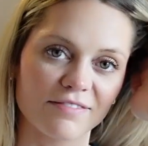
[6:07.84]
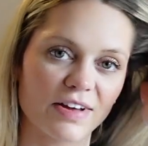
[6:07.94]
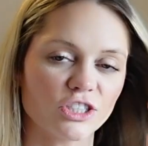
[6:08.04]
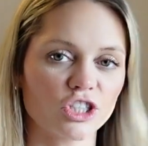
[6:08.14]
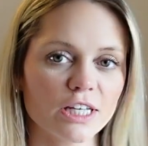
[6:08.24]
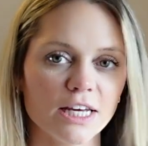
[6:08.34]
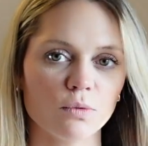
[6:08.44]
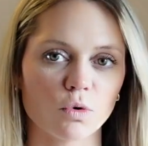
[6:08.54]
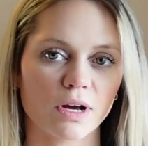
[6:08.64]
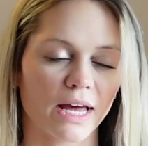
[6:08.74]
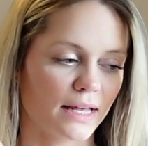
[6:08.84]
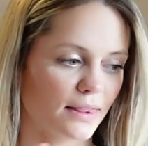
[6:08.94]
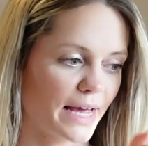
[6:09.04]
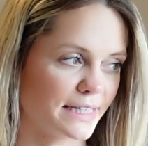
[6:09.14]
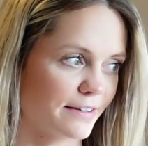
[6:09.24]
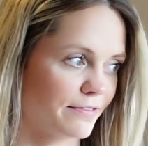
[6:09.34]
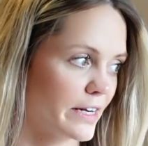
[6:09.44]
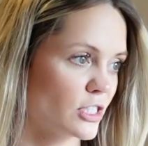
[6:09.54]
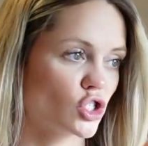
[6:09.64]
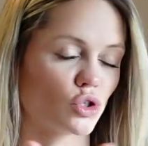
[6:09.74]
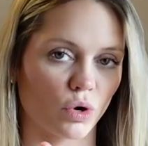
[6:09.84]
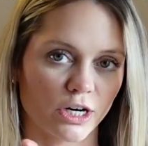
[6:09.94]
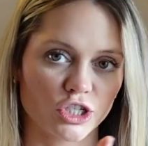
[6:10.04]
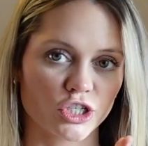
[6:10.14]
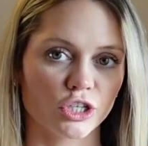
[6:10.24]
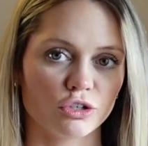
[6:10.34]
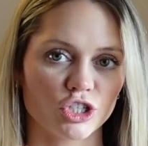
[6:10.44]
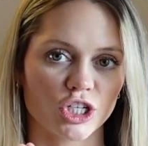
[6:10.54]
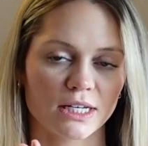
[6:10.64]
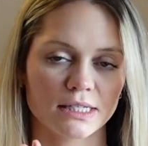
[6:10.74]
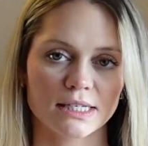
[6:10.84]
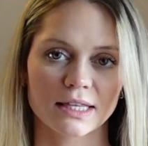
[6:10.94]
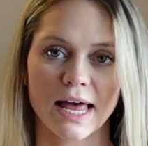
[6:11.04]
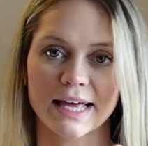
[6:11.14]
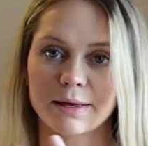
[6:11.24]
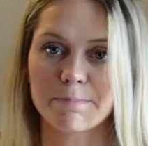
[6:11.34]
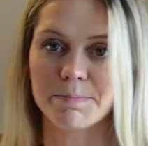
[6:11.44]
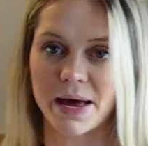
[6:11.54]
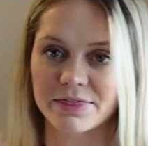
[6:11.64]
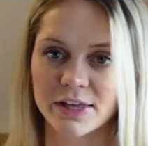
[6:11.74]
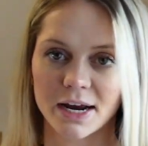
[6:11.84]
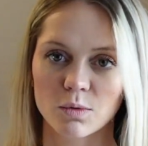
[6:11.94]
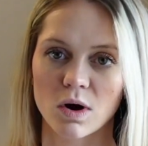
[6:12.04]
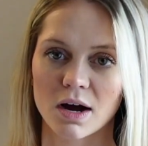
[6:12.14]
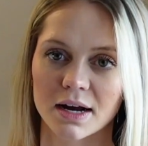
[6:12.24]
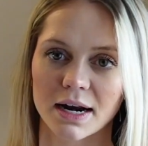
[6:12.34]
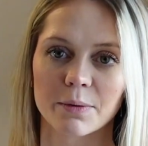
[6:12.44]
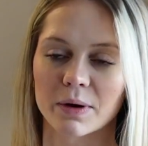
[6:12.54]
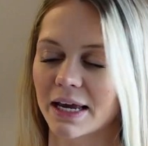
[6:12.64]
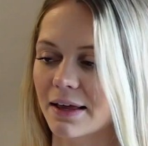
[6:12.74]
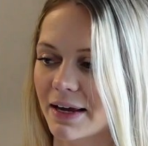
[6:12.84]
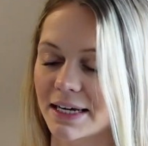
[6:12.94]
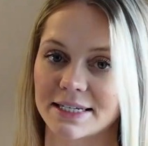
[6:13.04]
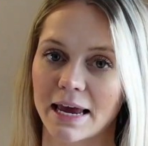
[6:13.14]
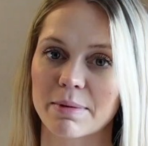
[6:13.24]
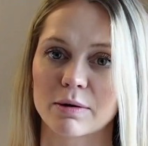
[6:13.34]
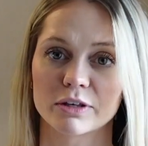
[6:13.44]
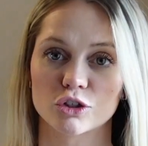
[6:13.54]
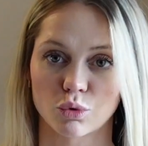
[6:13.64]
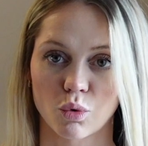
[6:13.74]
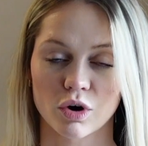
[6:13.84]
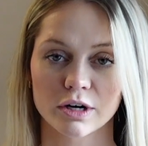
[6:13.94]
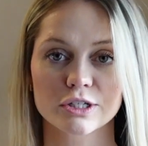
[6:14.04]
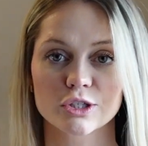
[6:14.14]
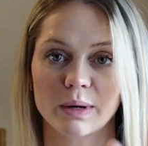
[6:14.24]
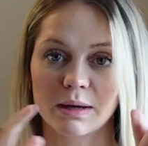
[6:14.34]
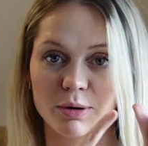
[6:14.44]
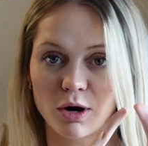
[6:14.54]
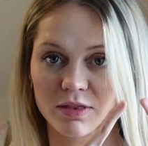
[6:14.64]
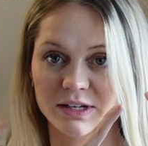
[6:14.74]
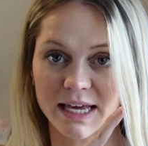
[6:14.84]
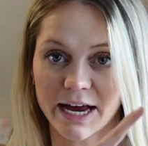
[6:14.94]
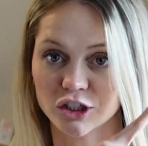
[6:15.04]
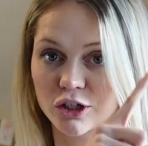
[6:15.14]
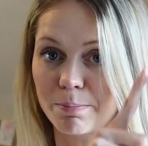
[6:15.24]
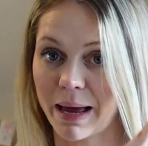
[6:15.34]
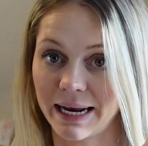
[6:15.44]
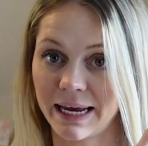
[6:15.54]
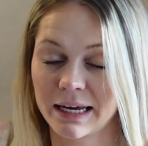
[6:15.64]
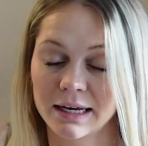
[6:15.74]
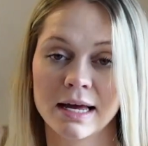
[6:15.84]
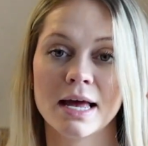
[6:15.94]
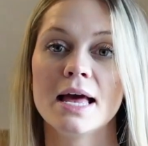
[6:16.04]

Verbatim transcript: Eventually we'll get like different storage solutions, like the bed that I want. I wanna get like a day bed with drawers so we can put all this extra bedding